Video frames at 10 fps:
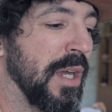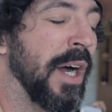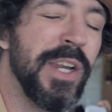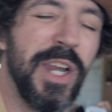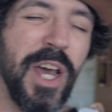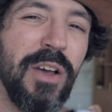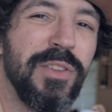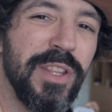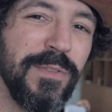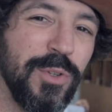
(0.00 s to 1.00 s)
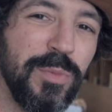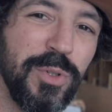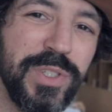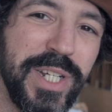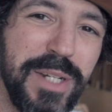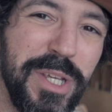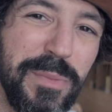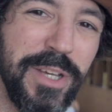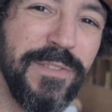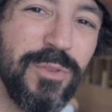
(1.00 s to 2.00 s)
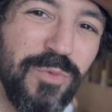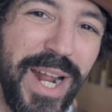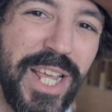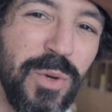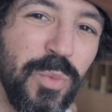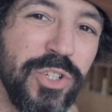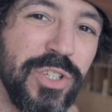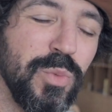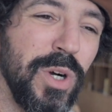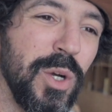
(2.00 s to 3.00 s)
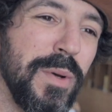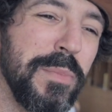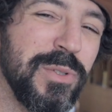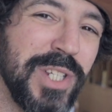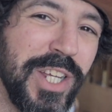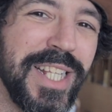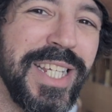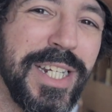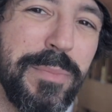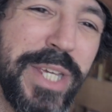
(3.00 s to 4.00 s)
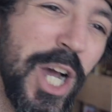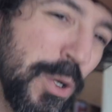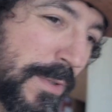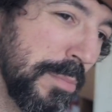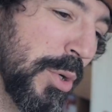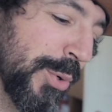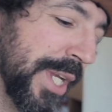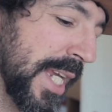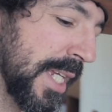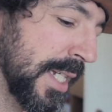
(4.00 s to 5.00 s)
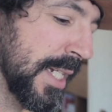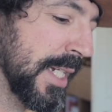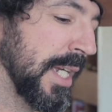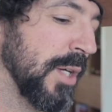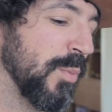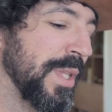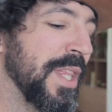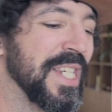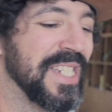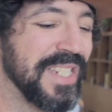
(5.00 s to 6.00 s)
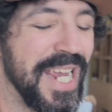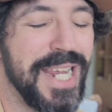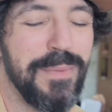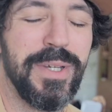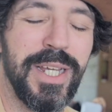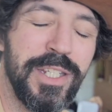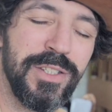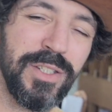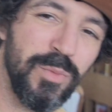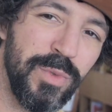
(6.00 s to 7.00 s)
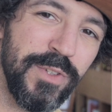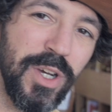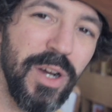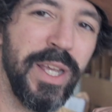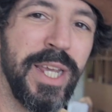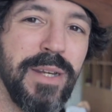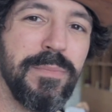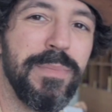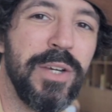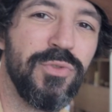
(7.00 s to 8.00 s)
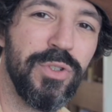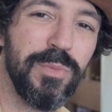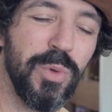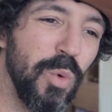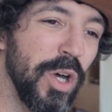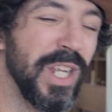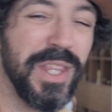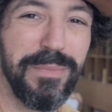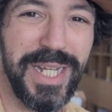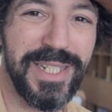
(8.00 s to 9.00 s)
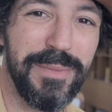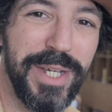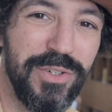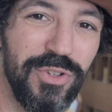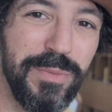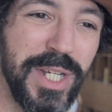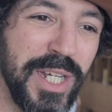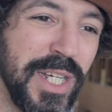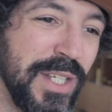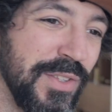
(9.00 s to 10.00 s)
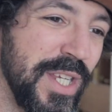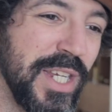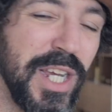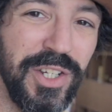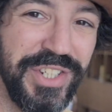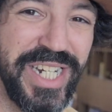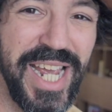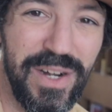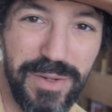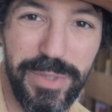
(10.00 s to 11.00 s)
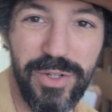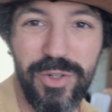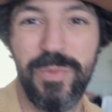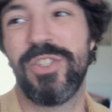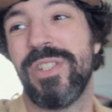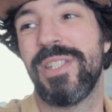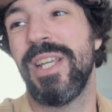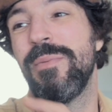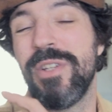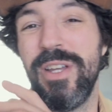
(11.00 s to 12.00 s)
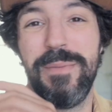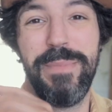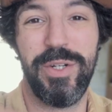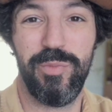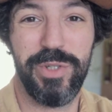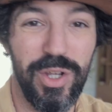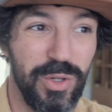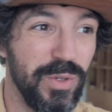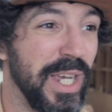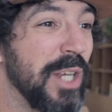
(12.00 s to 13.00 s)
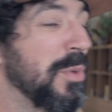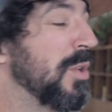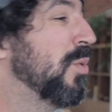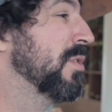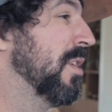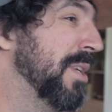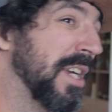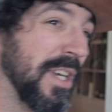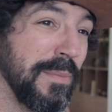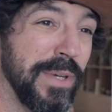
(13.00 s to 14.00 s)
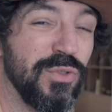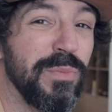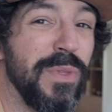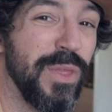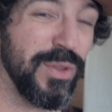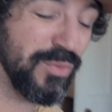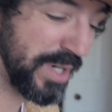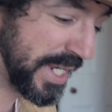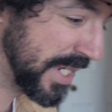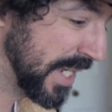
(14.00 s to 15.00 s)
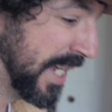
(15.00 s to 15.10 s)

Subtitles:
I know that the floorboards are going to be a bit of a wreck, which is why we're most likely going to be overboarding with the same as we've got in bedroom 1, the master bedroom, the Condine herringbone, which is the same as going in bedroom 2, and will also be going in bedroom 3.